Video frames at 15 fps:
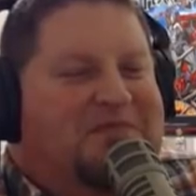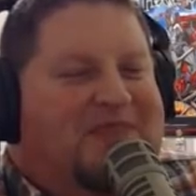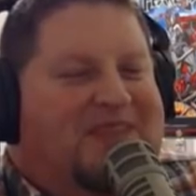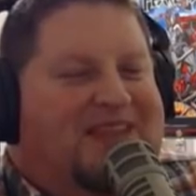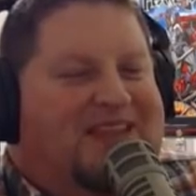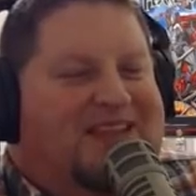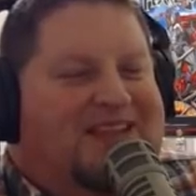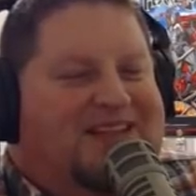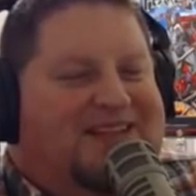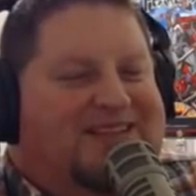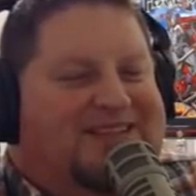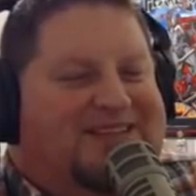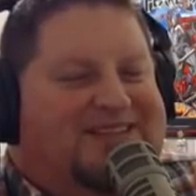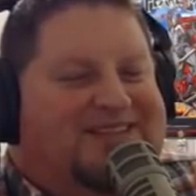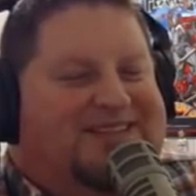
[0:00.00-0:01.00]

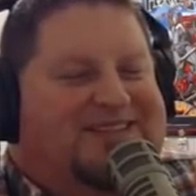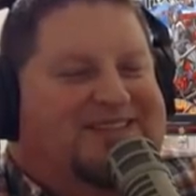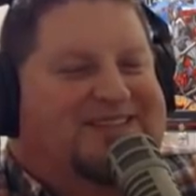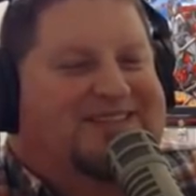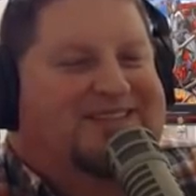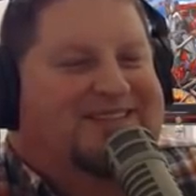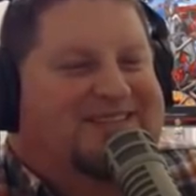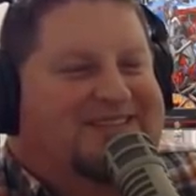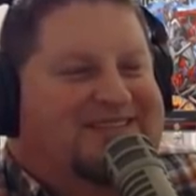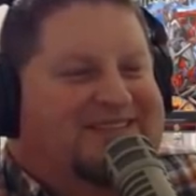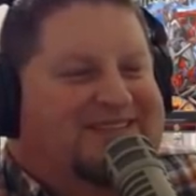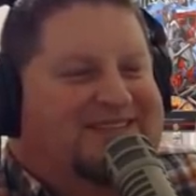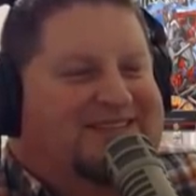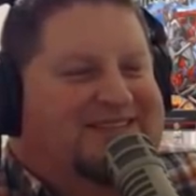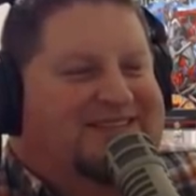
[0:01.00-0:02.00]

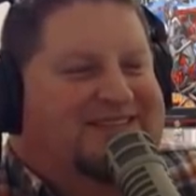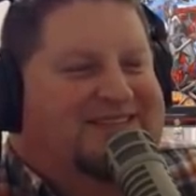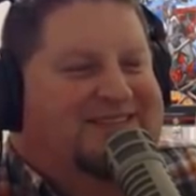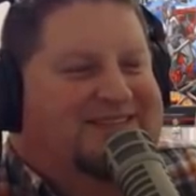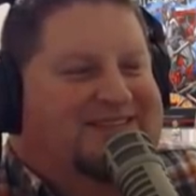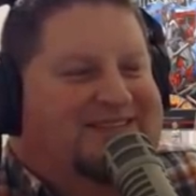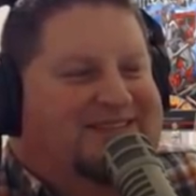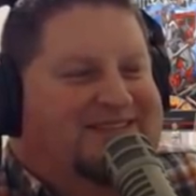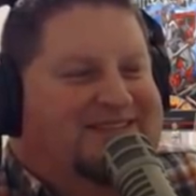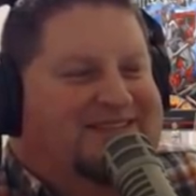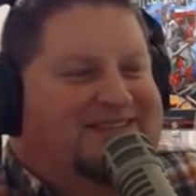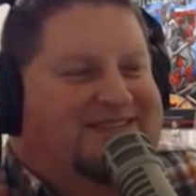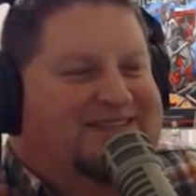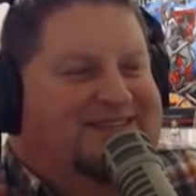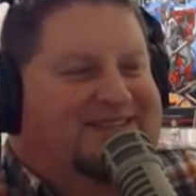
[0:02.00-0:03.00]

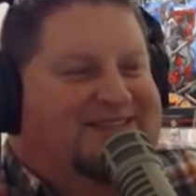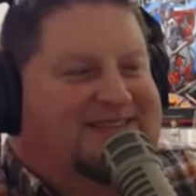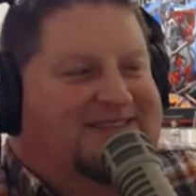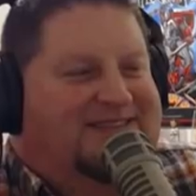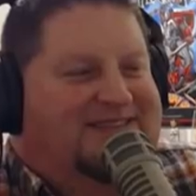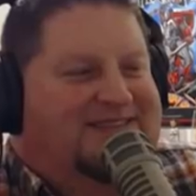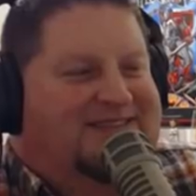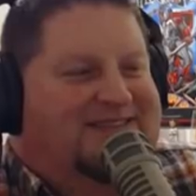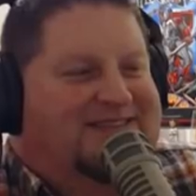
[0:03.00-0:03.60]
This person isn't speaking.